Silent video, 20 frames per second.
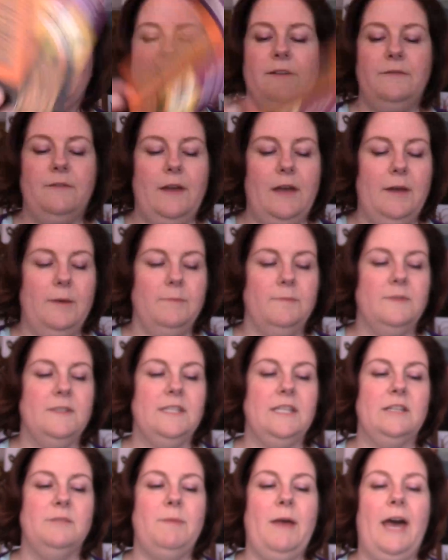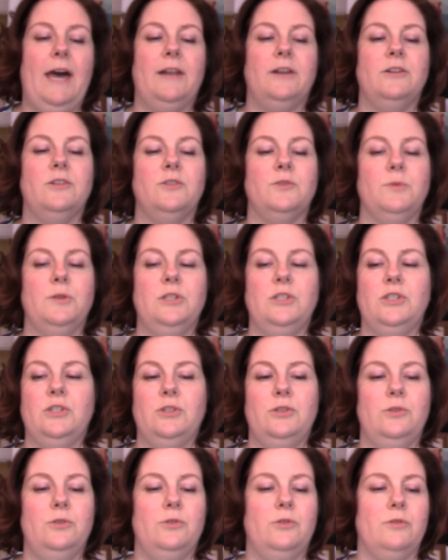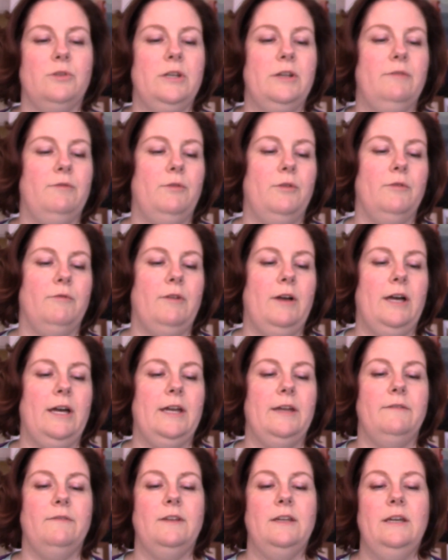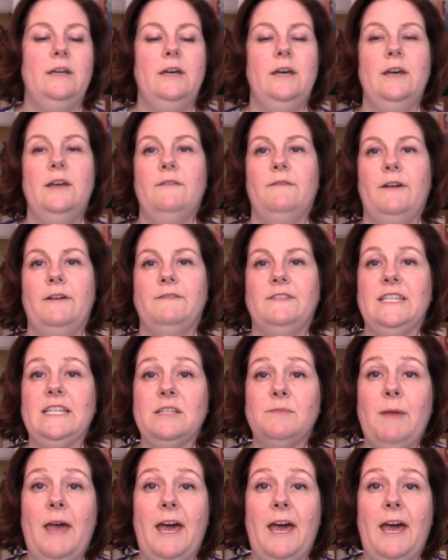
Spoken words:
of 6 patterns, 1, 2, 3, 4, 5, 6